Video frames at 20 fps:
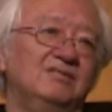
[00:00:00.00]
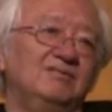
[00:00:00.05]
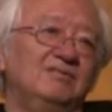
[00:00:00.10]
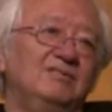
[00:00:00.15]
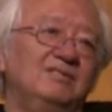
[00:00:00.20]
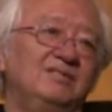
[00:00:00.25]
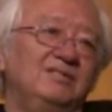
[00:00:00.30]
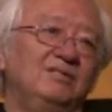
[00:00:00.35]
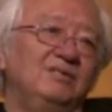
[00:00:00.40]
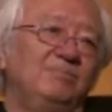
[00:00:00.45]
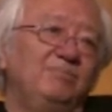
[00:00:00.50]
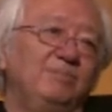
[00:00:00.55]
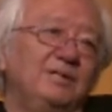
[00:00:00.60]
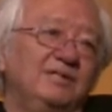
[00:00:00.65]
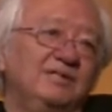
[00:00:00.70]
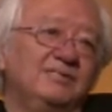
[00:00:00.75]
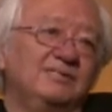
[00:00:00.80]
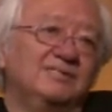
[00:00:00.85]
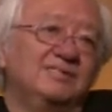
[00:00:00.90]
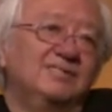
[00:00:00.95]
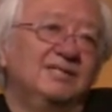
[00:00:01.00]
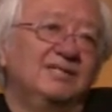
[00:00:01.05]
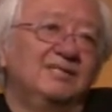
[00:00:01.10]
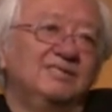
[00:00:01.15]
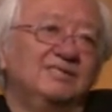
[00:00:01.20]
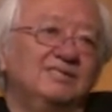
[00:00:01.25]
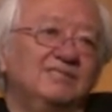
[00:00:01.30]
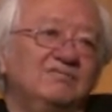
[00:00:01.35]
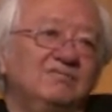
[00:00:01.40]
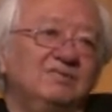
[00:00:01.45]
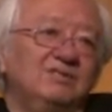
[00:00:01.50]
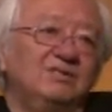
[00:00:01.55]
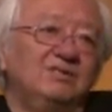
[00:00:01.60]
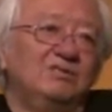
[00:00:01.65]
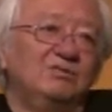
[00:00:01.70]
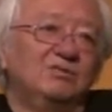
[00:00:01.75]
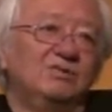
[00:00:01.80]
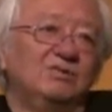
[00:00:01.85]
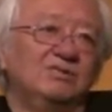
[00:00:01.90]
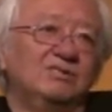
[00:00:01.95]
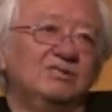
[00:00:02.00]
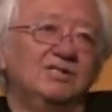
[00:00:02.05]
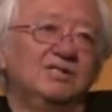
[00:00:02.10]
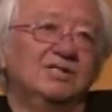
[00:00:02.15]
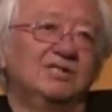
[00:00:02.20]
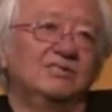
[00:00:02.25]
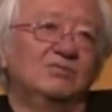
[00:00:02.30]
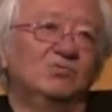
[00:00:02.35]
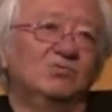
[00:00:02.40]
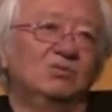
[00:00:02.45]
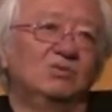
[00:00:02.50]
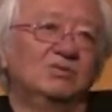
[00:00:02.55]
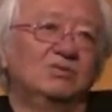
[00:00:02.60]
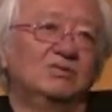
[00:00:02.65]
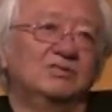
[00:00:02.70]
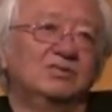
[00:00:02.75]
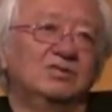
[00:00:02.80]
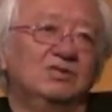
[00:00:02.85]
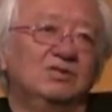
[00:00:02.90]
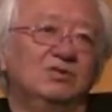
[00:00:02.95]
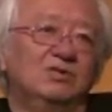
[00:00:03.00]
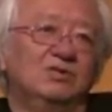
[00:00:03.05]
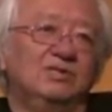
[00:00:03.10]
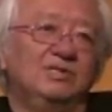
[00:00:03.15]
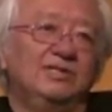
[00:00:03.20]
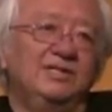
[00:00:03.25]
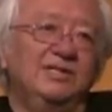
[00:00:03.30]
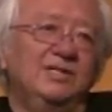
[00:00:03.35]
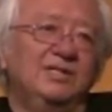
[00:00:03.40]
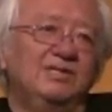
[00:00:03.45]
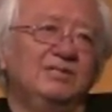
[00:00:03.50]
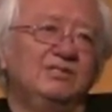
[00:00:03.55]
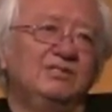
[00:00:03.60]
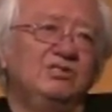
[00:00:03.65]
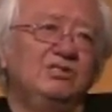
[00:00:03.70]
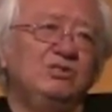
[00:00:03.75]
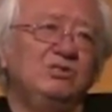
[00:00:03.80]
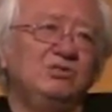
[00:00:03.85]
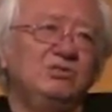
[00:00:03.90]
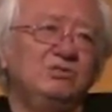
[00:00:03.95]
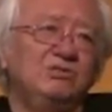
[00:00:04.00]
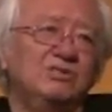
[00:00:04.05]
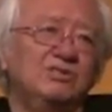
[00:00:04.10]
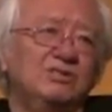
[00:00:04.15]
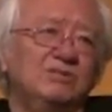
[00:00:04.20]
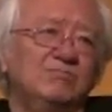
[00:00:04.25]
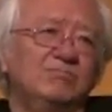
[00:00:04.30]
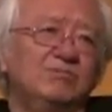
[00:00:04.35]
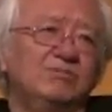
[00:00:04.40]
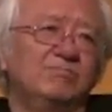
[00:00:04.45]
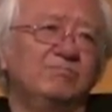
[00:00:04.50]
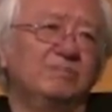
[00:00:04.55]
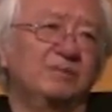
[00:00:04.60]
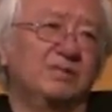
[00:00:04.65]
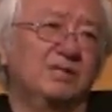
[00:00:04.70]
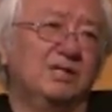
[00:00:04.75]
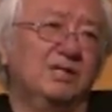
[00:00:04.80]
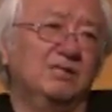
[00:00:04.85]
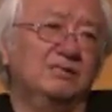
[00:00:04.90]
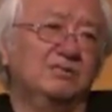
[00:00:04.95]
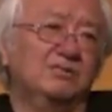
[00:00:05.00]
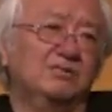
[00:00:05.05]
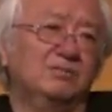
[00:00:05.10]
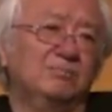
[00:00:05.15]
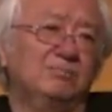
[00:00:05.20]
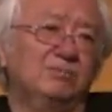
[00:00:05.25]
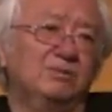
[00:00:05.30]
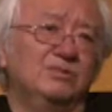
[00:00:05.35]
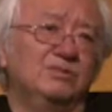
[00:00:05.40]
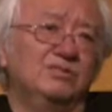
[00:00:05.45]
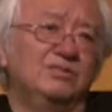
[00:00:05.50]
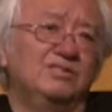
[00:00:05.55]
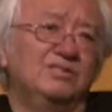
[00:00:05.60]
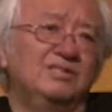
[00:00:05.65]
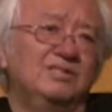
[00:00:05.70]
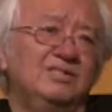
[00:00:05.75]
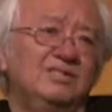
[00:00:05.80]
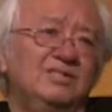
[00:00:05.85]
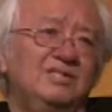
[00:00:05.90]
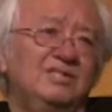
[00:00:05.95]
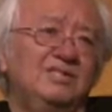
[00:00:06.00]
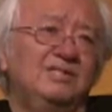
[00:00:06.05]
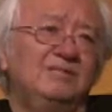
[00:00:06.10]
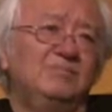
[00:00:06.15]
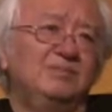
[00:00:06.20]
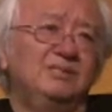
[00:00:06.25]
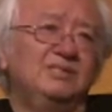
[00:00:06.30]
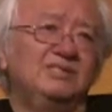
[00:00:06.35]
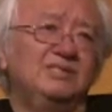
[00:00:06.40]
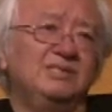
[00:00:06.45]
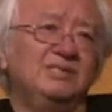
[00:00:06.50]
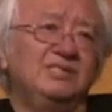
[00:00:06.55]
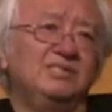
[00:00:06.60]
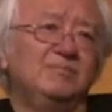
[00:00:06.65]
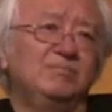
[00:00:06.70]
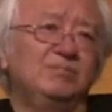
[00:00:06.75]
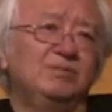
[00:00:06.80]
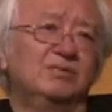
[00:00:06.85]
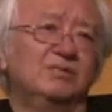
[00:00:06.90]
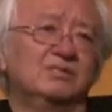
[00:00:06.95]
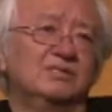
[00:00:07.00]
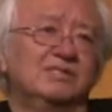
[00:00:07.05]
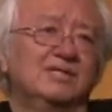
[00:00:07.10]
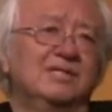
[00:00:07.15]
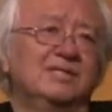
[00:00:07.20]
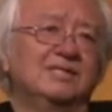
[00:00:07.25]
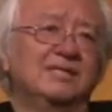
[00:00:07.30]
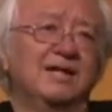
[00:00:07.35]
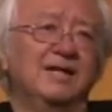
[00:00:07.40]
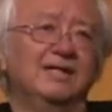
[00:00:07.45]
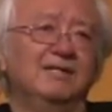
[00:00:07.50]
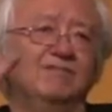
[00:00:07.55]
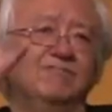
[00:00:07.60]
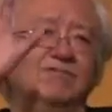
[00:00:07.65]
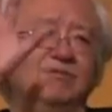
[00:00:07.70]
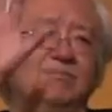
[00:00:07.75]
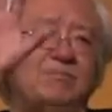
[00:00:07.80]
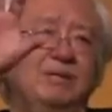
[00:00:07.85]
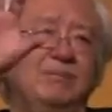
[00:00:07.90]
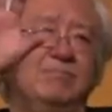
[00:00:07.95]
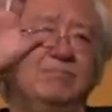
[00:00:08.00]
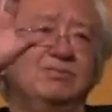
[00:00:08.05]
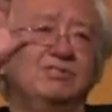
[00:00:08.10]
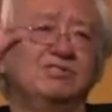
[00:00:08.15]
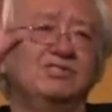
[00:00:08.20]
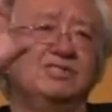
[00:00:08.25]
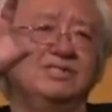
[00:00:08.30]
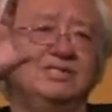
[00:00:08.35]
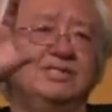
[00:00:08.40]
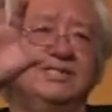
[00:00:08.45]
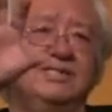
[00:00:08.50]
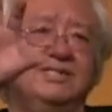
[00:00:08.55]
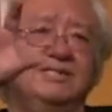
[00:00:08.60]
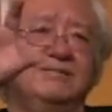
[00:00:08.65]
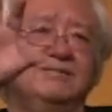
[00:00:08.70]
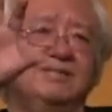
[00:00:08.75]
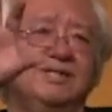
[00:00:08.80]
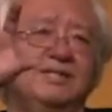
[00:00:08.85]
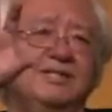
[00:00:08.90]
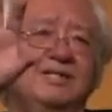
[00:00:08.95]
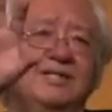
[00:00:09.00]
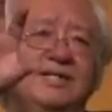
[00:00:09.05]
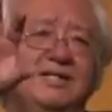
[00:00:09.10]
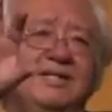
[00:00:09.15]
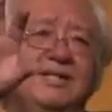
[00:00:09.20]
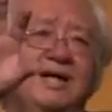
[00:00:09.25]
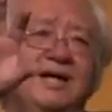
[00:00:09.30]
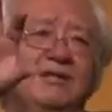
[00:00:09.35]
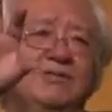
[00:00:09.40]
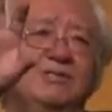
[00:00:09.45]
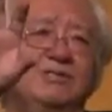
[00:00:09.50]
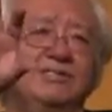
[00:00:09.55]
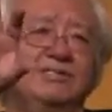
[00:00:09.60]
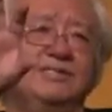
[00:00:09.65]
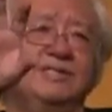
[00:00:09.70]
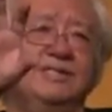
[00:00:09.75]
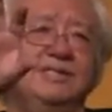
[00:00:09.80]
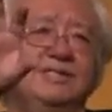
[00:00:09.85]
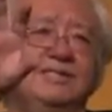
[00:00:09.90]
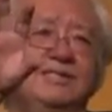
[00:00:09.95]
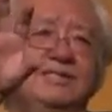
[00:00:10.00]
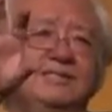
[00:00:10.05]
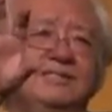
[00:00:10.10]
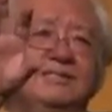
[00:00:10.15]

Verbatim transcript: And it made sense if you know Kitaj's work. So he had a huge number of Picasso books and Matisse books. And I kind of remember sitting and I was sitting in the